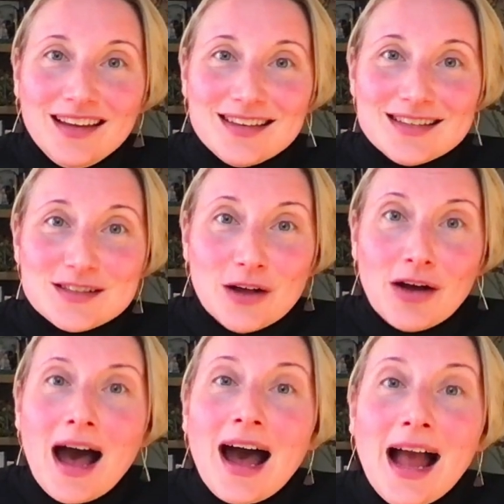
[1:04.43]
is
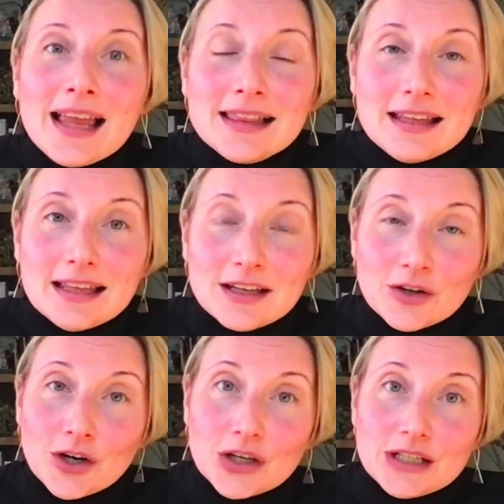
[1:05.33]
highly
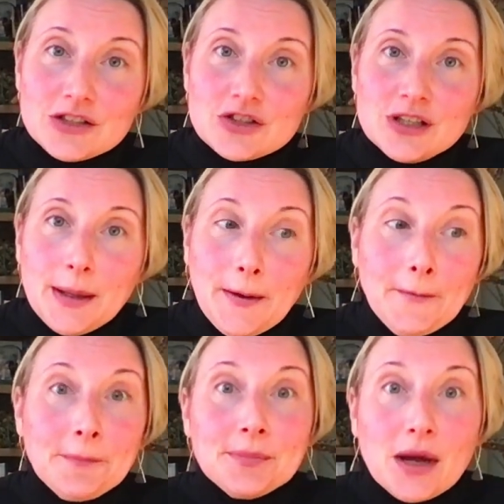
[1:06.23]
encouraged.
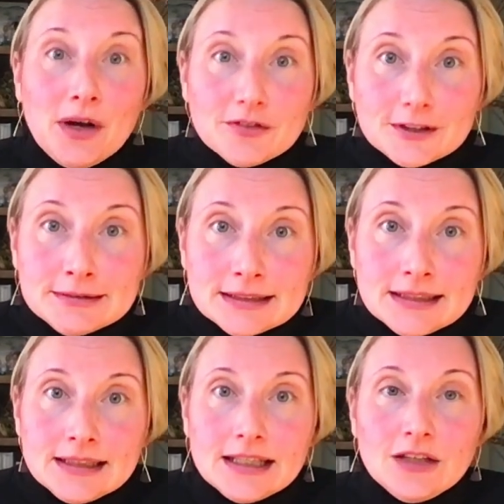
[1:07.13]
However,
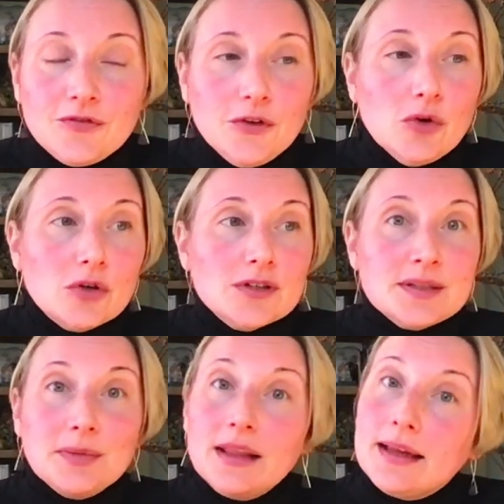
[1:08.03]
if you are
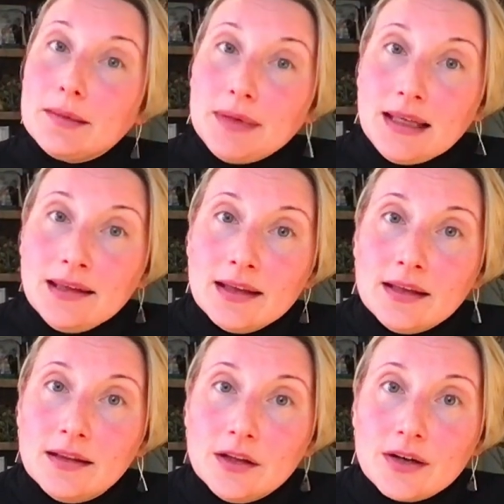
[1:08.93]
somebody like me
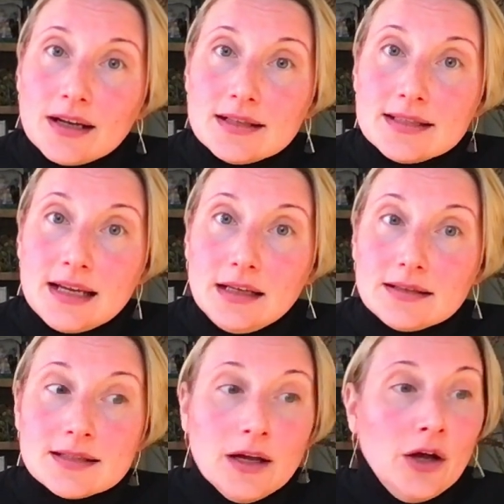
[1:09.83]
in the United
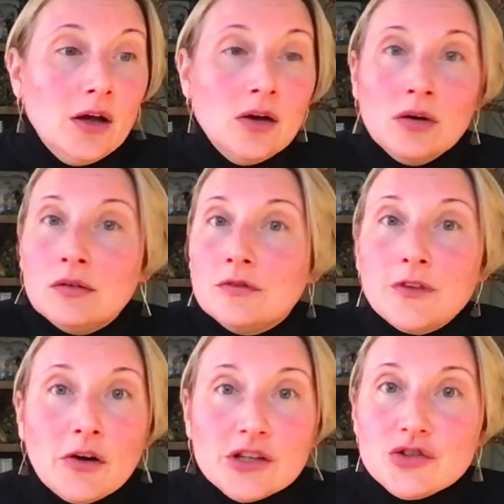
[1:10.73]
States,
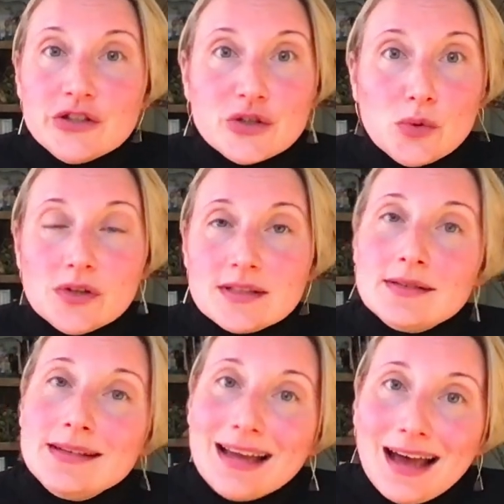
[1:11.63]
floristry school is
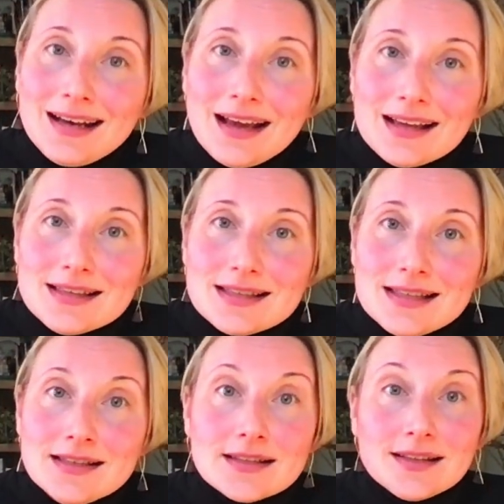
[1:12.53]
not as
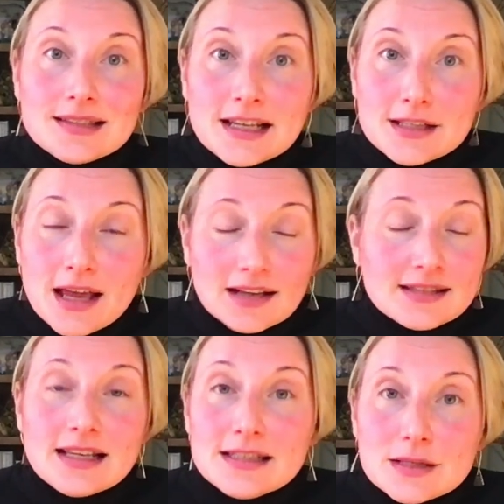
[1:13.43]
easily
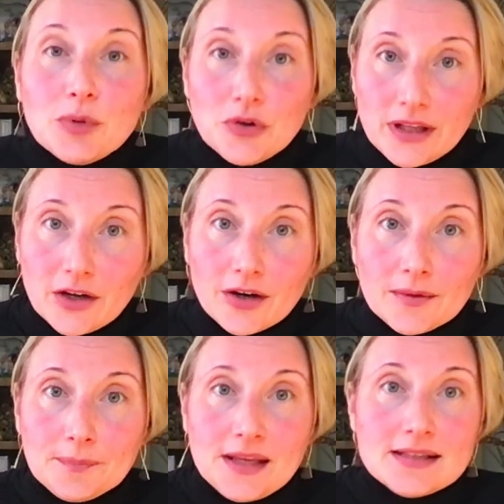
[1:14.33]
accessible
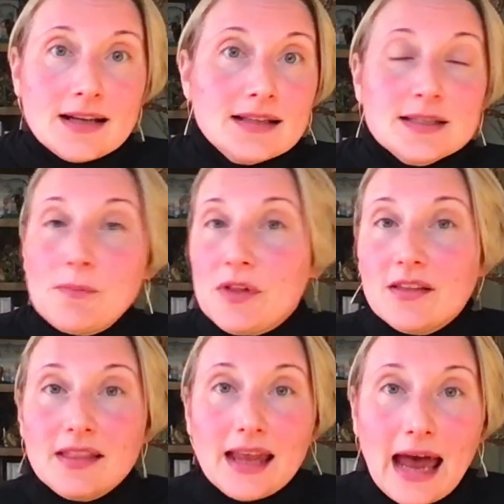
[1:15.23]
here. It's not something
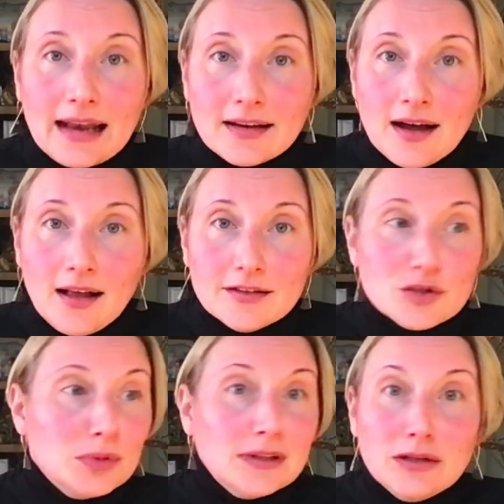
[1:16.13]
that they had in
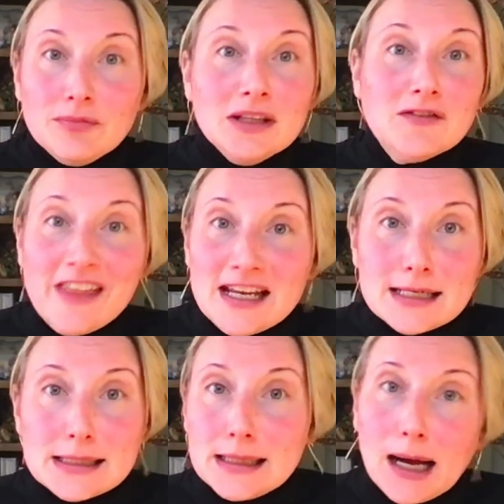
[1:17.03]
college. Believe me, if they
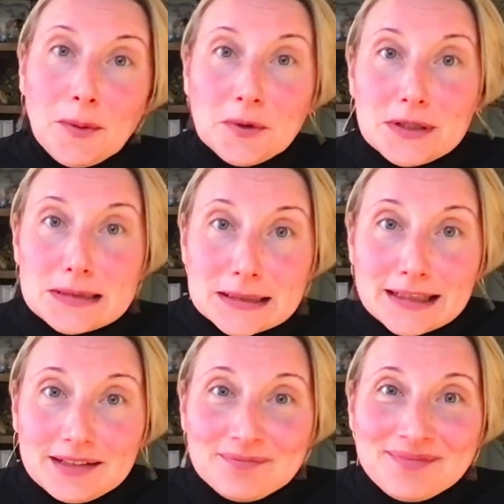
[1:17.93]
did, I would have done
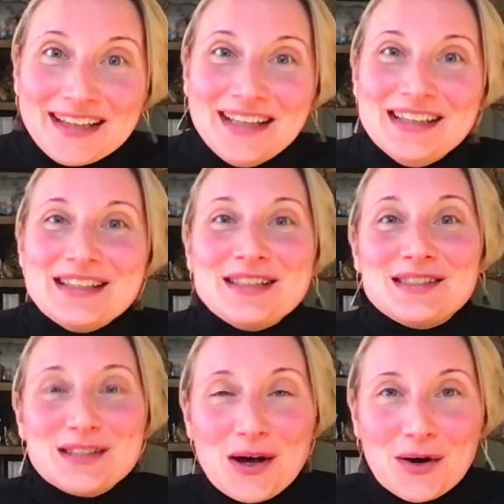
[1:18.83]
it.
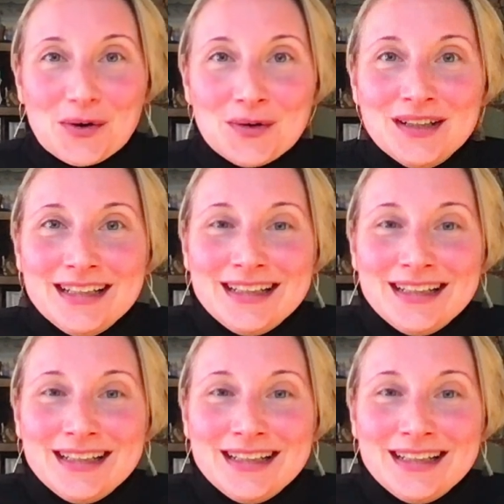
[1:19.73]
So